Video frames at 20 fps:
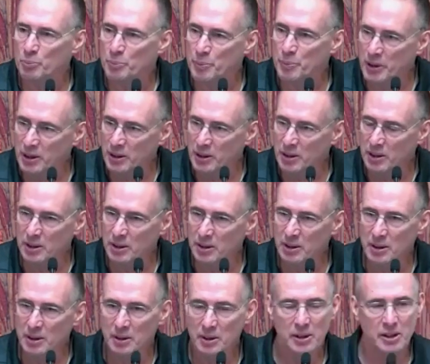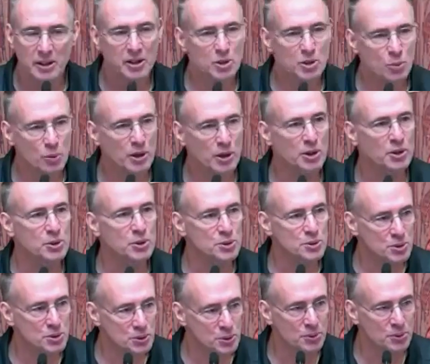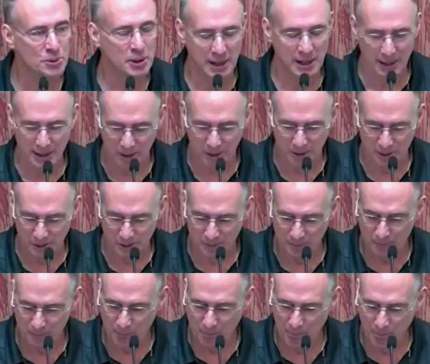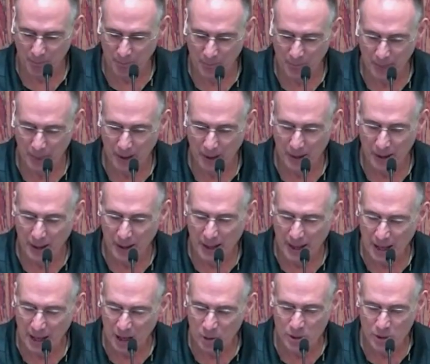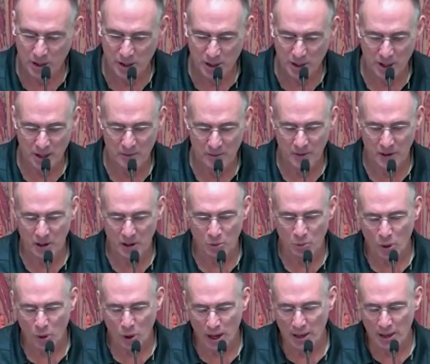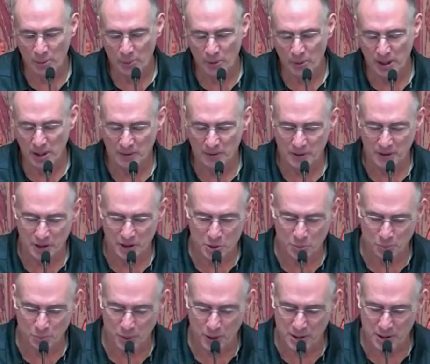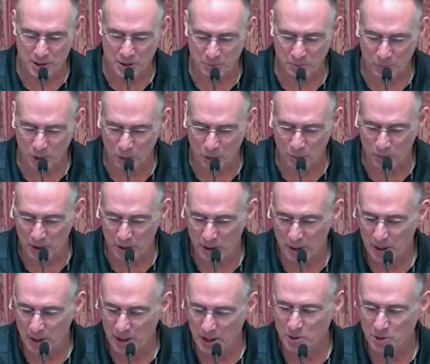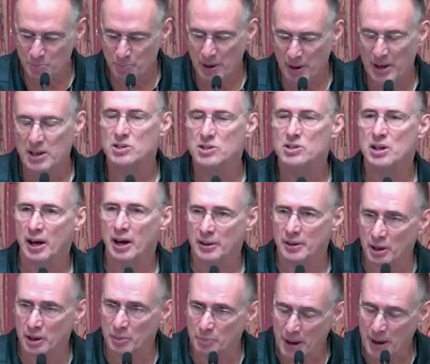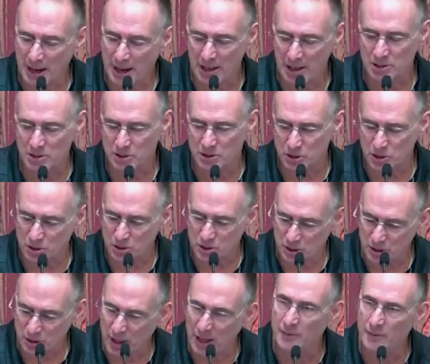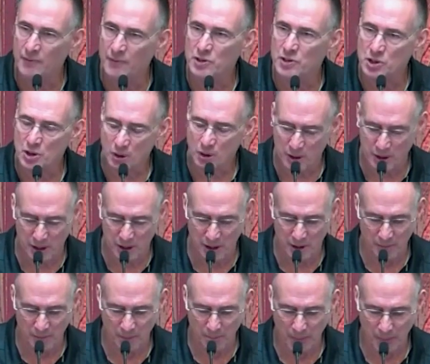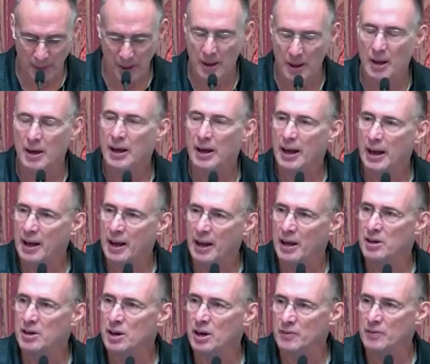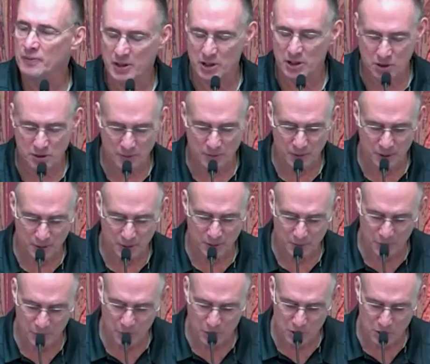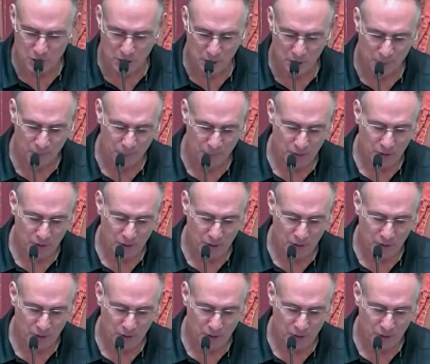be is what you do now. How we give and why we give in this present moment is based on our past life journey and our vision for the future.